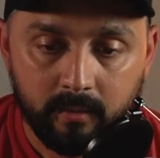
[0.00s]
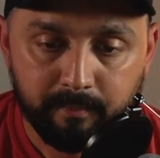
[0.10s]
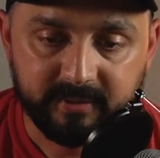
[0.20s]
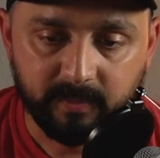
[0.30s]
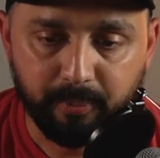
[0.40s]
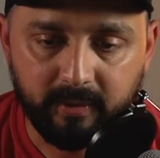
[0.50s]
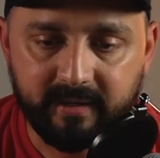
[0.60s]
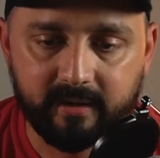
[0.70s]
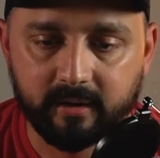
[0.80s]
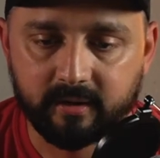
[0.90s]
But the point
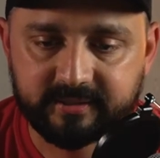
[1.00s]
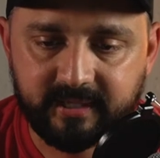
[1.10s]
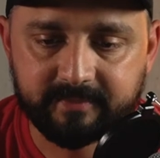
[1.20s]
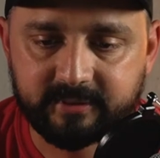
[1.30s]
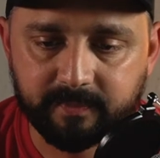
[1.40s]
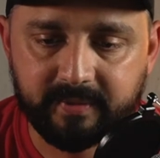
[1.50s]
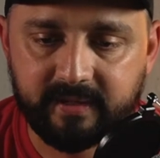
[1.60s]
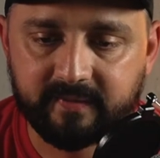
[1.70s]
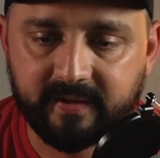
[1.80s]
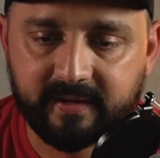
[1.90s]
here seems to be
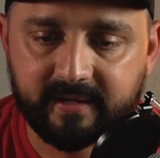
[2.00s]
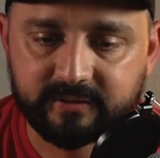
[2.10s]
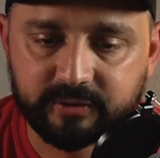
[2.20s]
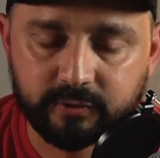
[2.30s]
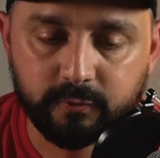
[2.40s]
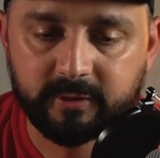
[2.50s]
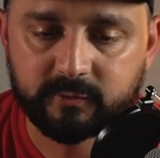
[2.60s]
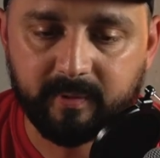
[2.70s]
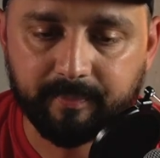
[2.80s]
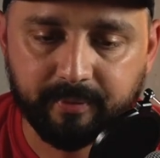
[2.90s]
that as soon as
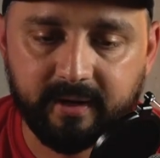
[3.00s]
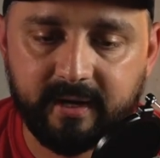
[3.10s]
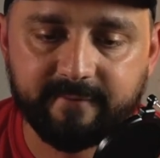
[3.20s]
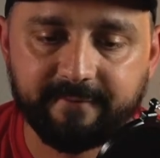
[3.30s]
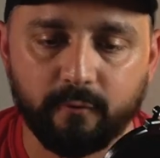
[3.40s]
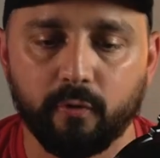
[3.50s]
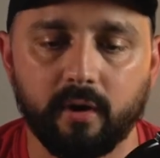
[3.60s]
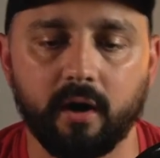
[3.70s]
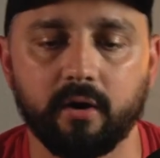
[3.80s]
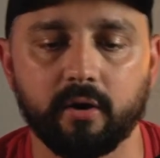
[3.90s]
we pray for
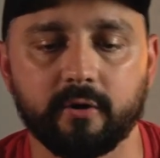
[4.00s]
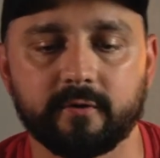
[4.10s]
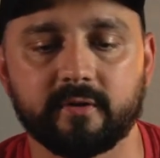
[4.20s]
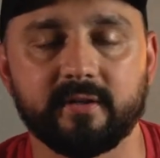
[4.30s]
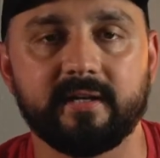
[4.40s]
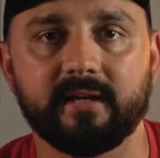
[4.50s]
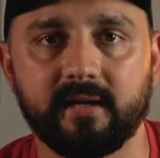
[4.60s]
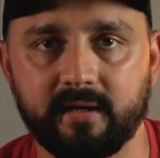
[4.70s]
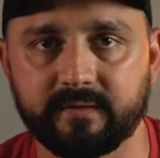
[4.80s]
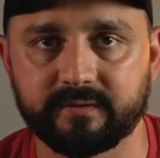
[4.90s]
our earthly
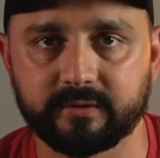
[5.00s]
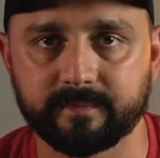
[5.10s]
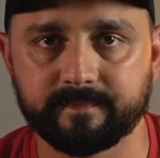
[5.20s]
needs,